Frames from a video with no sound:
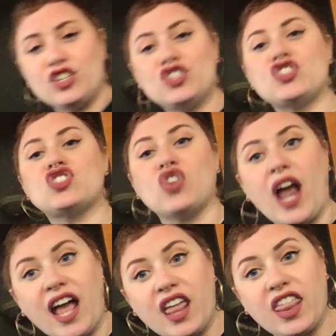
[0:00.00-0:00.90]

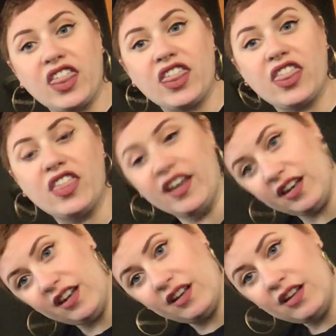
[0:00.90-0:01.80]

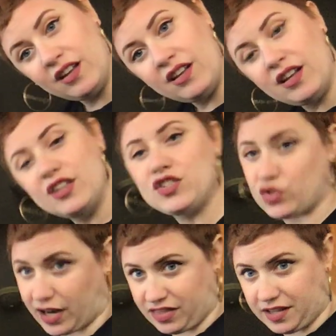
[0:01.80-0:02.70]
Strengthen.
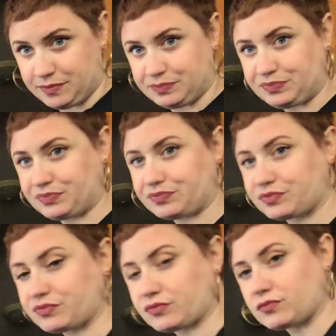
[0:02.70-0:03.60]
Strengthen.
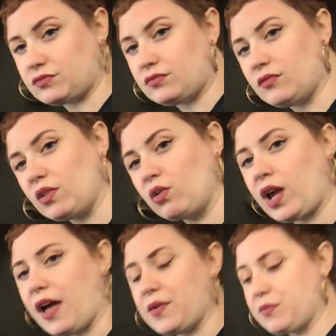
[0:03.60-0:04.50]

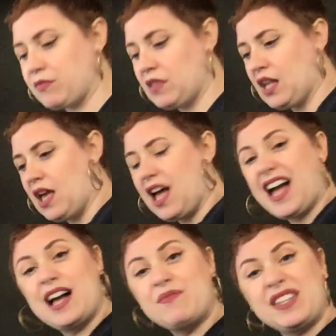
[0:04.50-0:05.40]
Okay.
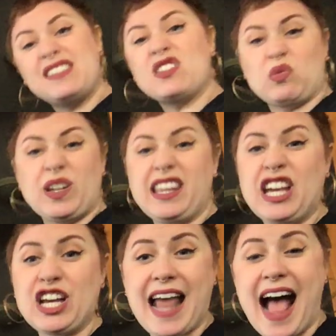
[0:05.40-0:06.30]
This is a really
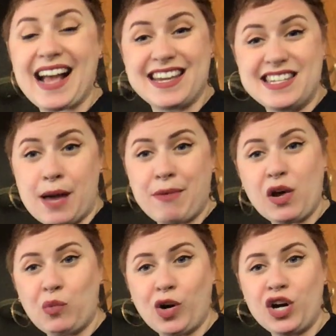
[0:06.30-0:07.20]
good
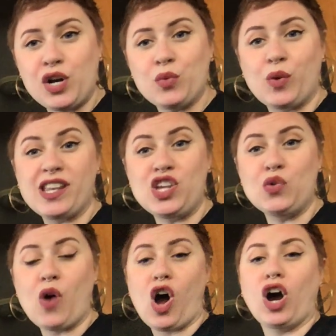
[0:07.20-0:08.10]
academic word when
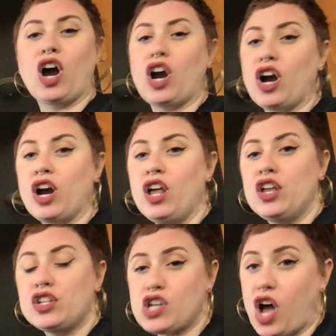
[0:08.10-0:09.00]
you are
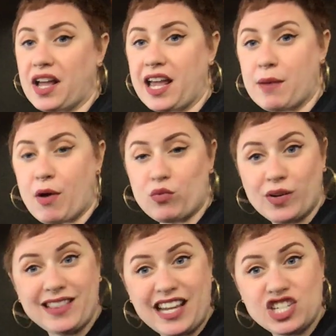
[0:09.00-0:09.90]
talking about
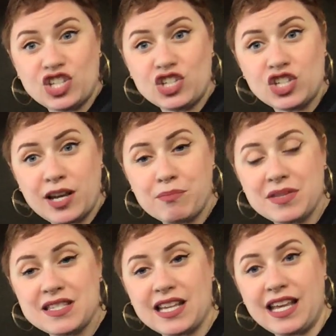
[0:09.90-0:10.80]

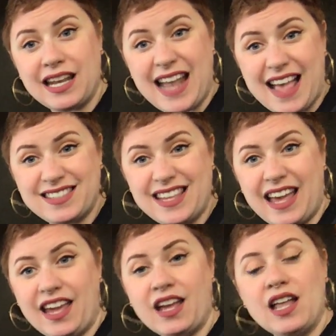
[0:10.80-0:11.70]
relationships in an
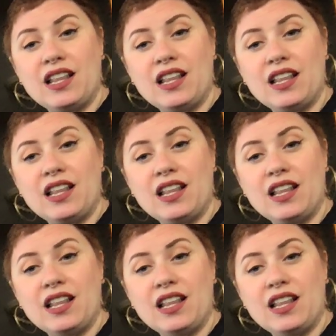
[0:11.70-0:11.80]
essay.